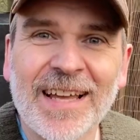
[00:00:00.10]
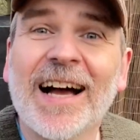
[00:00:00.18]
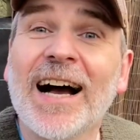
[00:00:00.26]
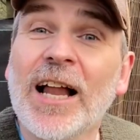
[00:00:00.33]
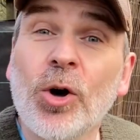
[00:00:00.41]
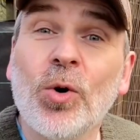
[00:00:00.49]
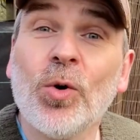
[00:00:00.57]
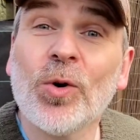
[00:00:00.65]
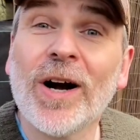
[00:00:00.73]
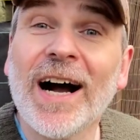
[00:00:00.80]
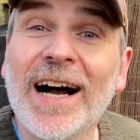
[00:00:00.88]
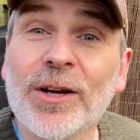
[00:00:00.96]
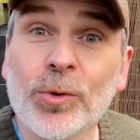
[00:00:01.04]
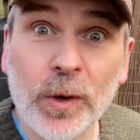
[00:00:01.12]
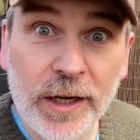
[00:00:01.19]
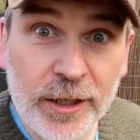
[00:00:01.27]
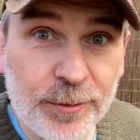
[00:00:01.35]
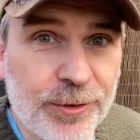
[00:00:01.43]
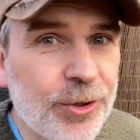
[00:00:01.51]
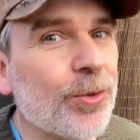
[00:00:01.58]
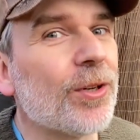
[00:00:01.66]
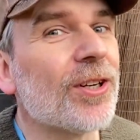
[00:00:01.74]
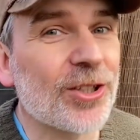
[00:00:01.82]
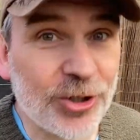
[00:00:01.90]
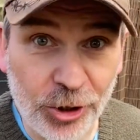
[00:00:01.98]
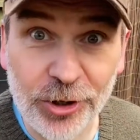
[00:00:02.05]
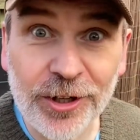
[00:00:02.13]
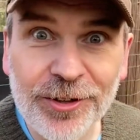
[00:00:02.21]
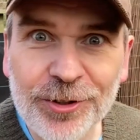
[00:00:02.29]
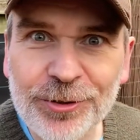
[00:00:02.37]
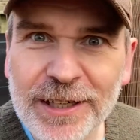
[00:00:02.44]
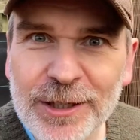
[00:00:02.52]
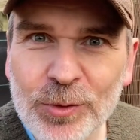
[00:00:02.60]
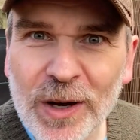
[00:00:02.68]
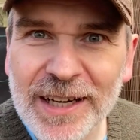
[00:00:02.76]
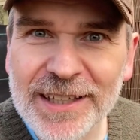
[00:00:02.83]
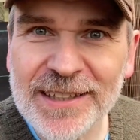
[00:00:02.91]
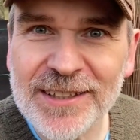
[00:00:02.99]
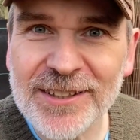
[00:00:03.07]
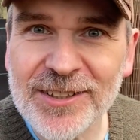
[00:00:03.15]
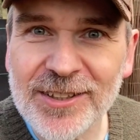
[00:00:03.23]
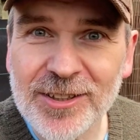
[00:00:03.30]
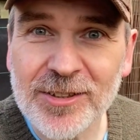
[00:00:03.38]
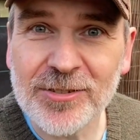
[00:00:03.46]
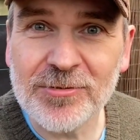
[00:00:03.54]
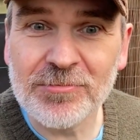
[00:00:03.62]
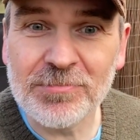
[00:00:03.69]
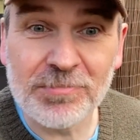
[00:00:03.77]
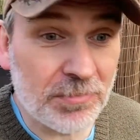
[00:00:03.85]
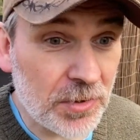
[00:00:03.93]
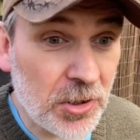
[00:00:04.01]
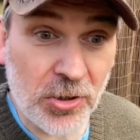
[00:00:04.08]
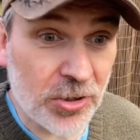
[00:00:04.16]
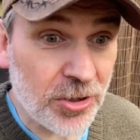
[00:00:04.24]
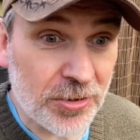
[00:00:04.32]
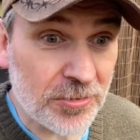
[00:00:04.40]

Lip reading: Hello and welcome to Girl in the Green Wellies. No.